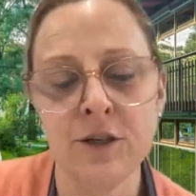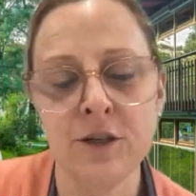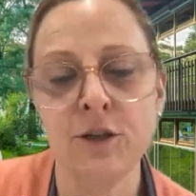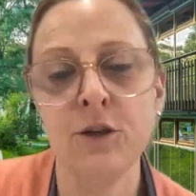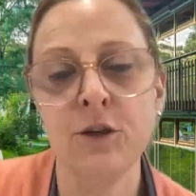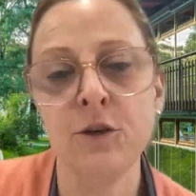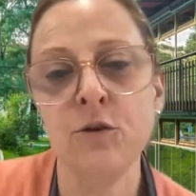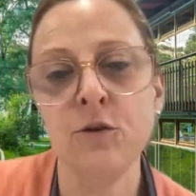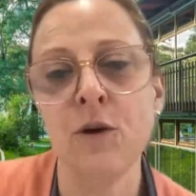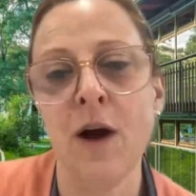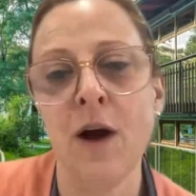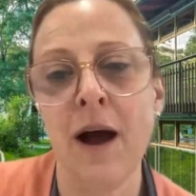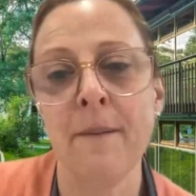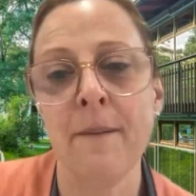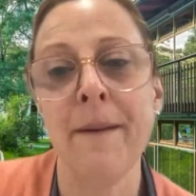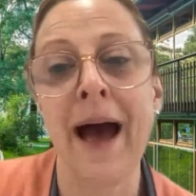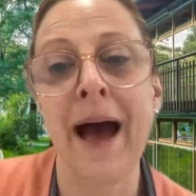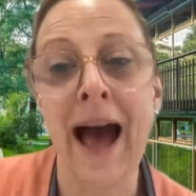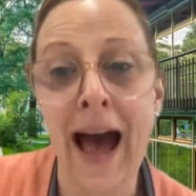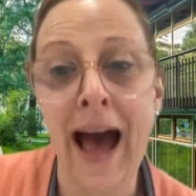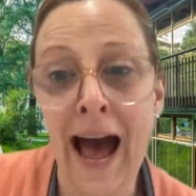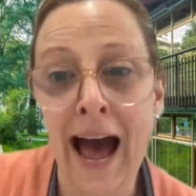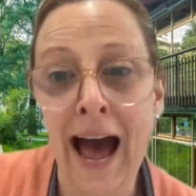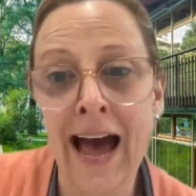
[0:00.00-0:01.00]
to
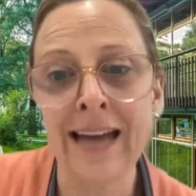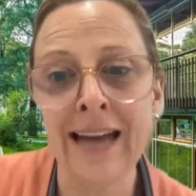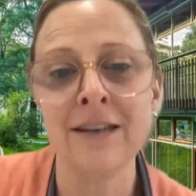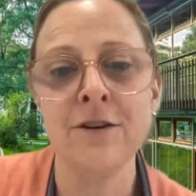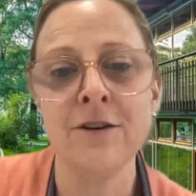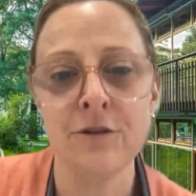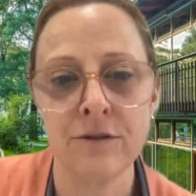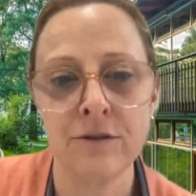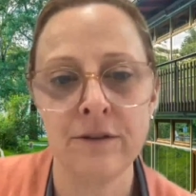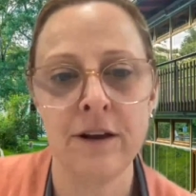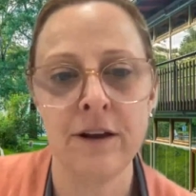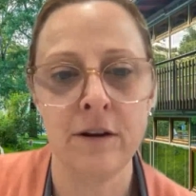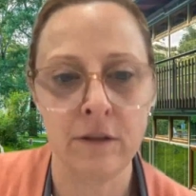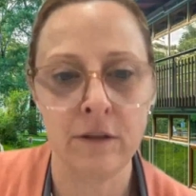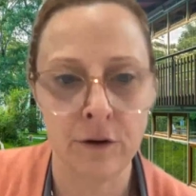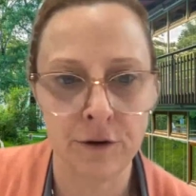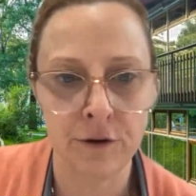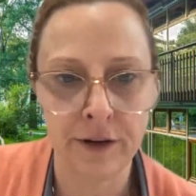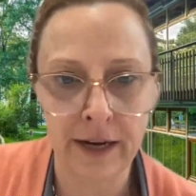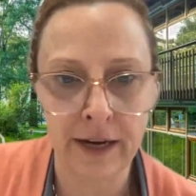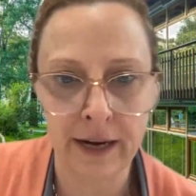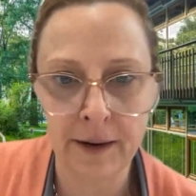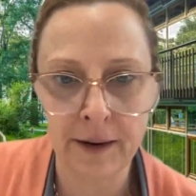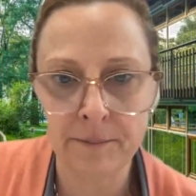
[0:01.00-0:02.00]
add to their
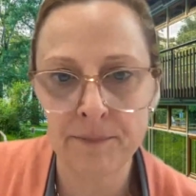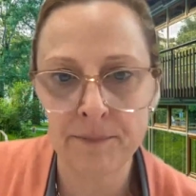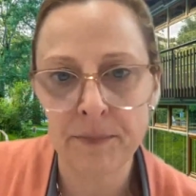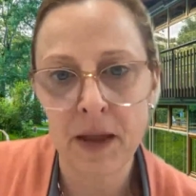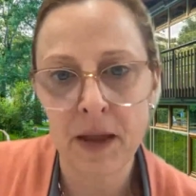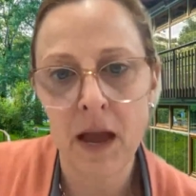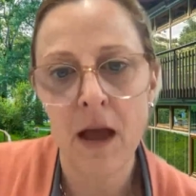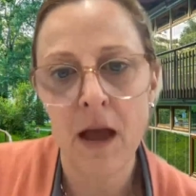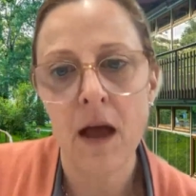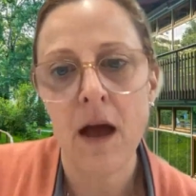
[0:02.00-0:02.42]
learning.